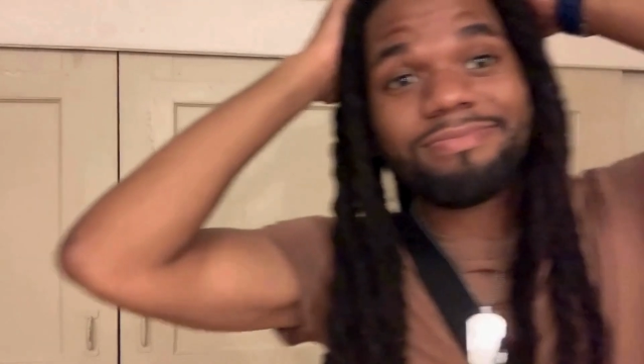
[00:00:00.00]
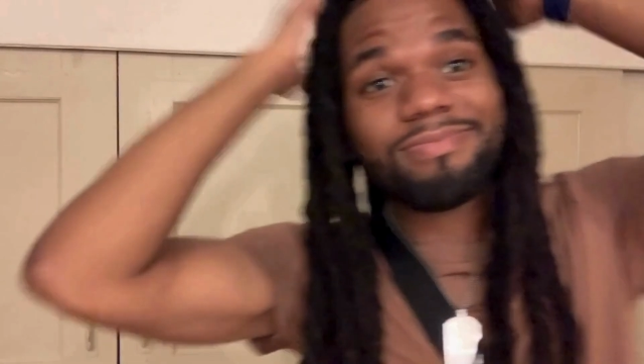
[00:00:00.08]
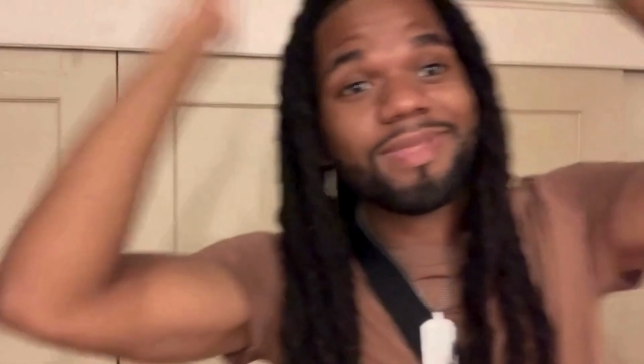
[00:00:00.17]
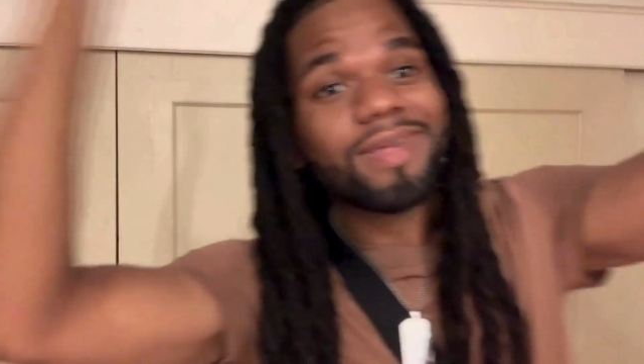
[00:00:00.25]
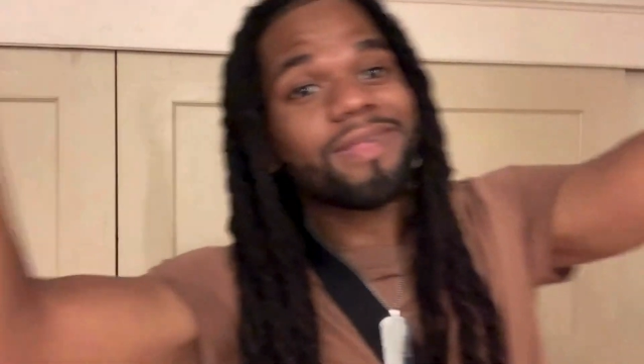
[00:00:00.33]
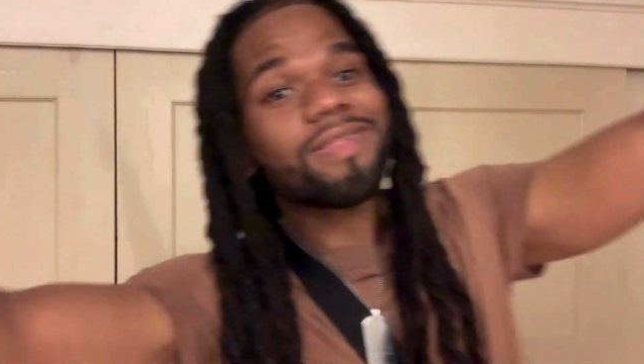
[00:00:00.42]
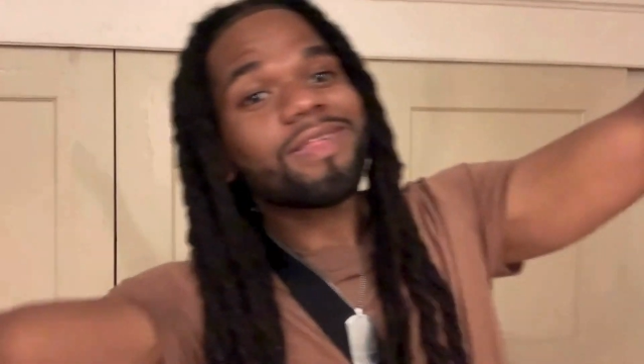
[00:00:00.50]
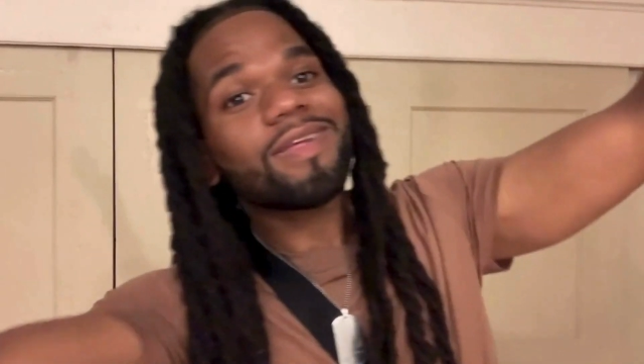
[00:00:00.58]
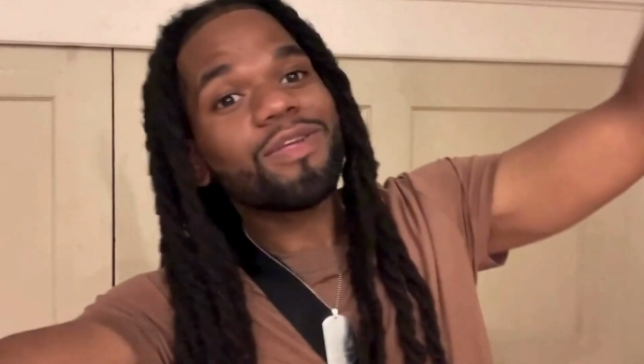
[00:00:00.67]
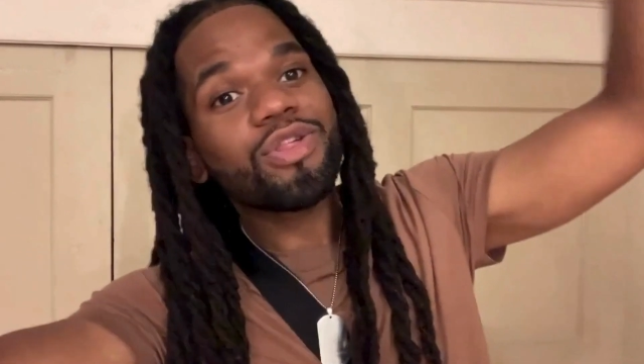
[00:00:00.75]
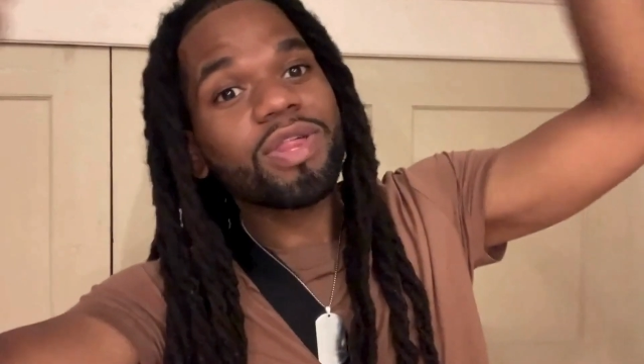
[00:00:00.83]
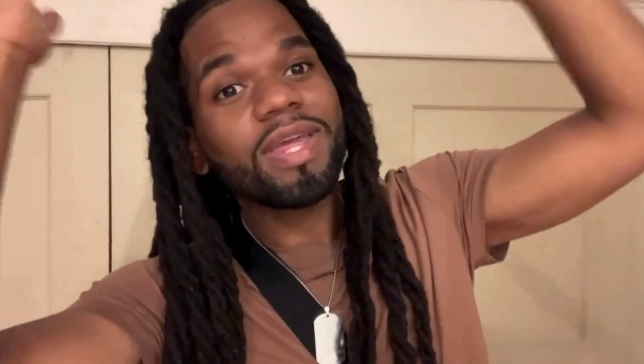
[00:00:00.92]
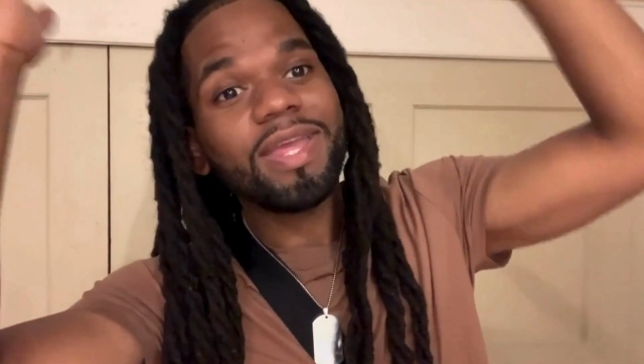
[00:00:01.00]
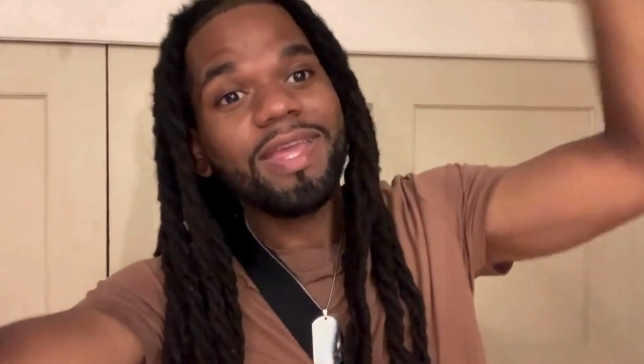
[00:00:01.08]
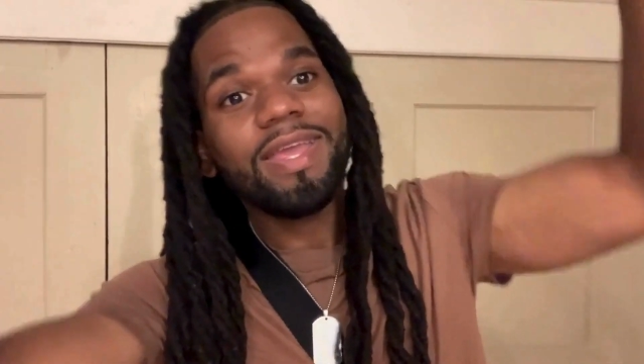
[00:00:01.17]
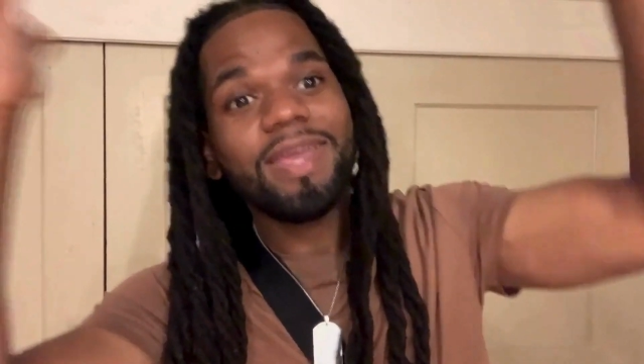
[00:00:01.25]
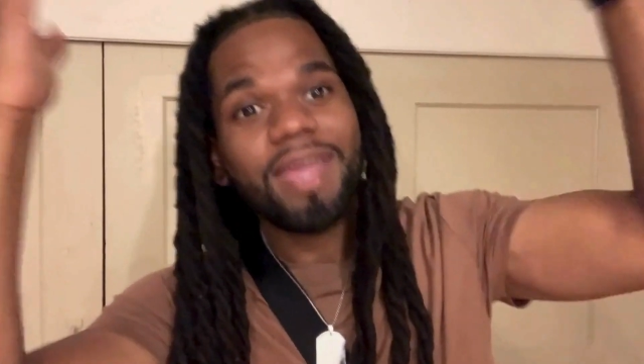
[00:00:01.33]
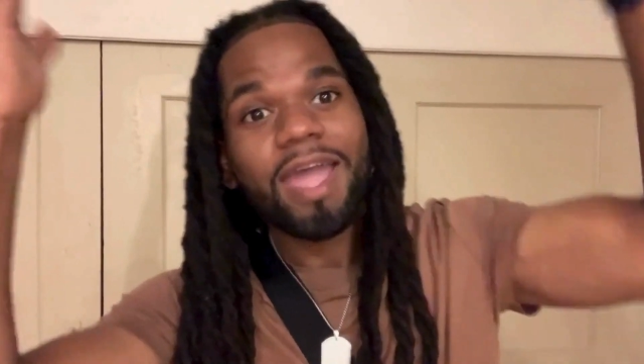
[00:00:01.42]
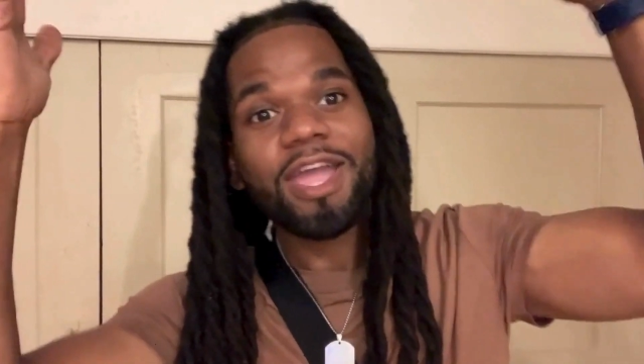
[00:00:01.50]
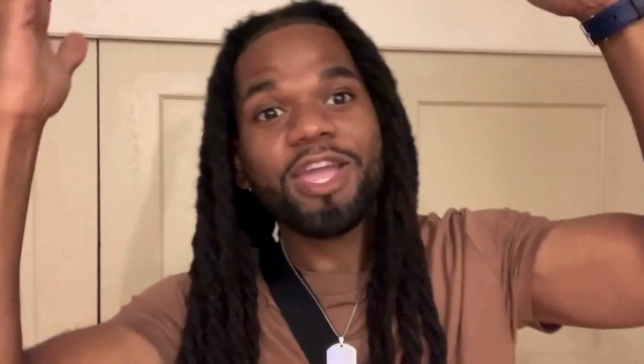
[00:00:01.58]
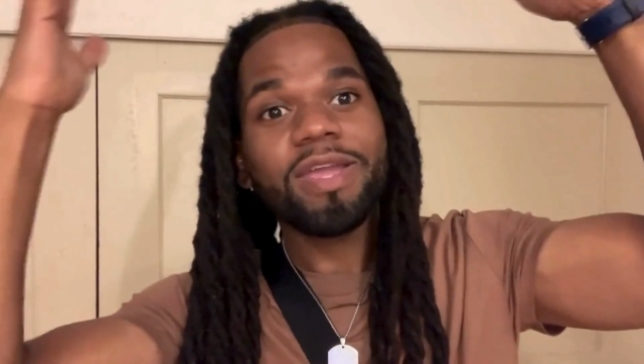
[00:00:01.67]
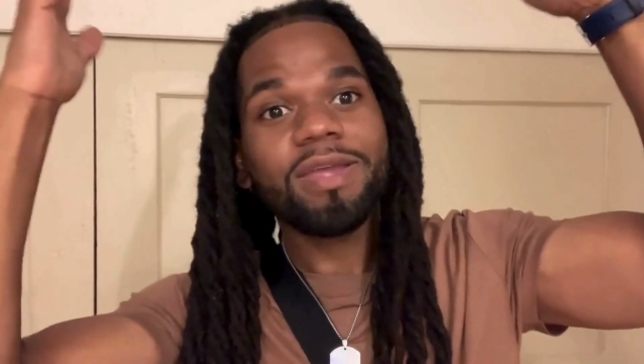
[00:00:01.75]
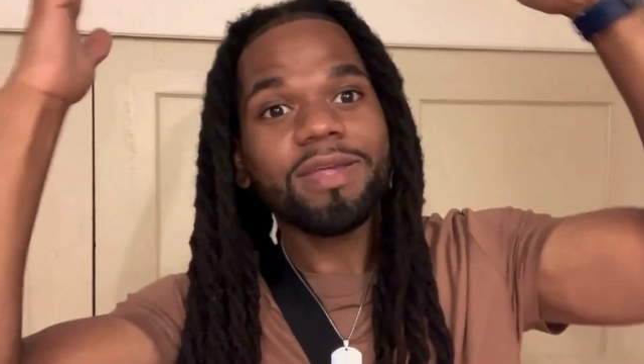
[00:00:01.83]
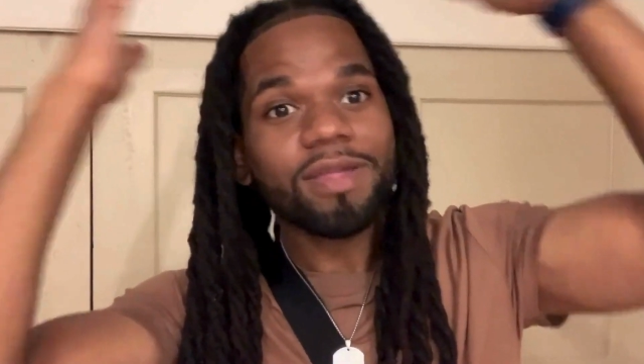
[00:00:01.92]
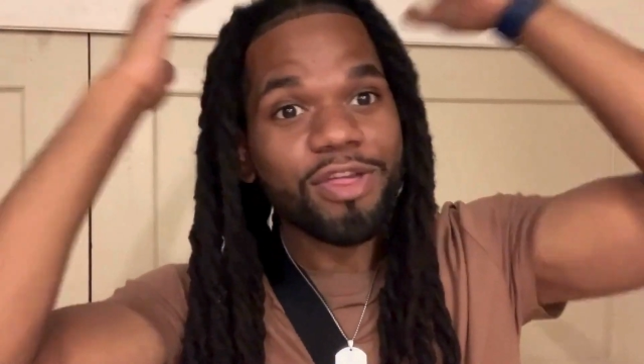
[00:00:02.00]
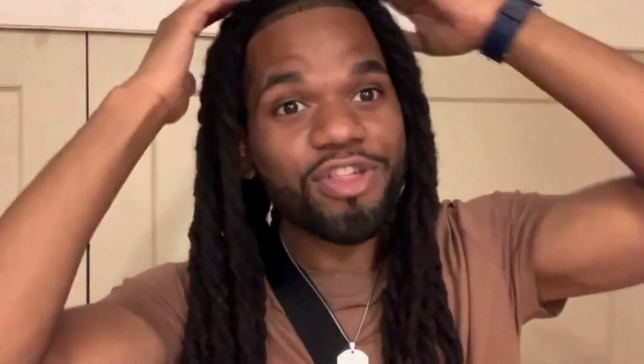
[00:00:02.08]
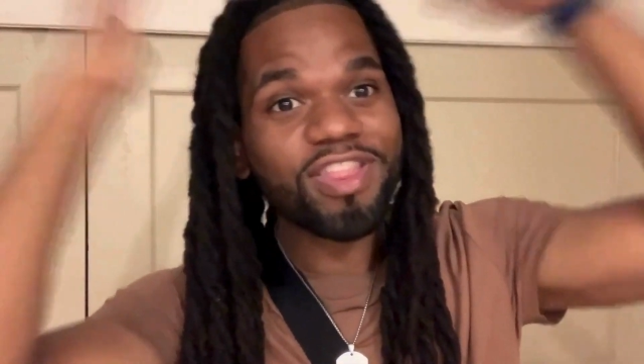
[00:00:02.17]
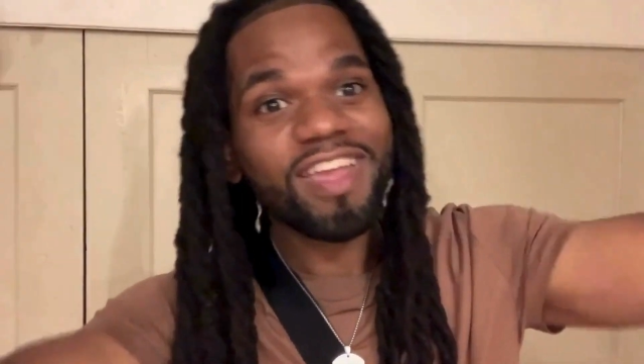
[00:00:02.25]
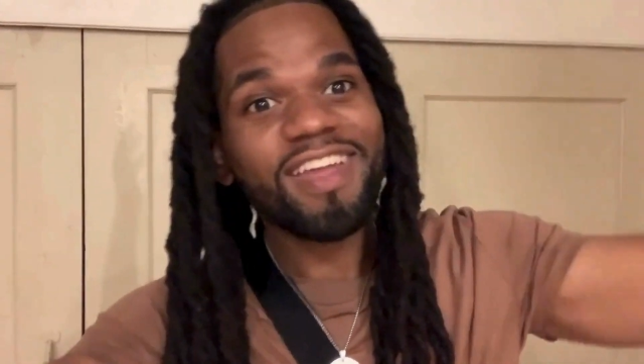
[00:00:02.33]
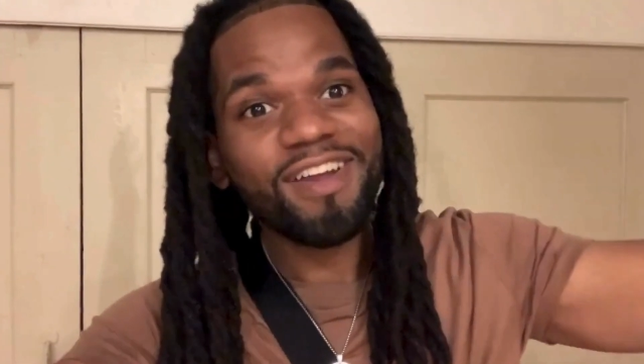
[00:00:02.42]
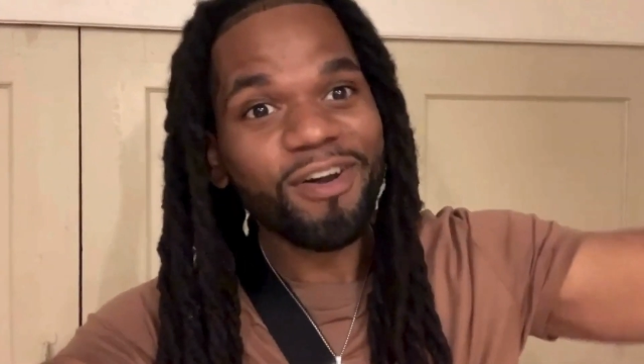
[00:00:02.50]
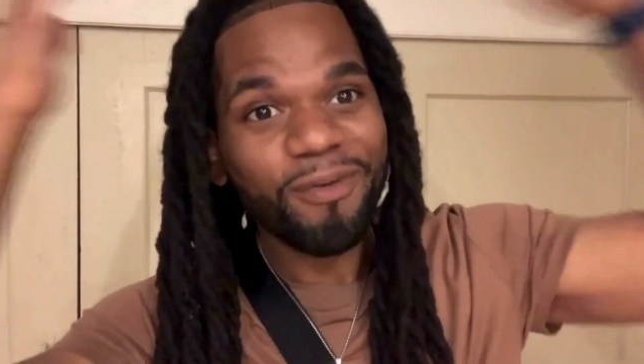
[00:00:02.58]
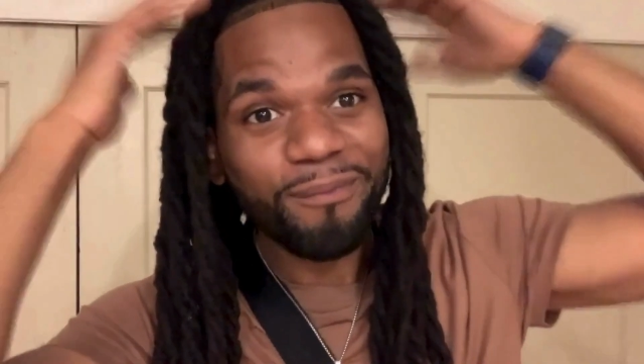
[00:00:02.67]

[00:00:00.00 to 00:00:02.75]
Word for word: This is EA still.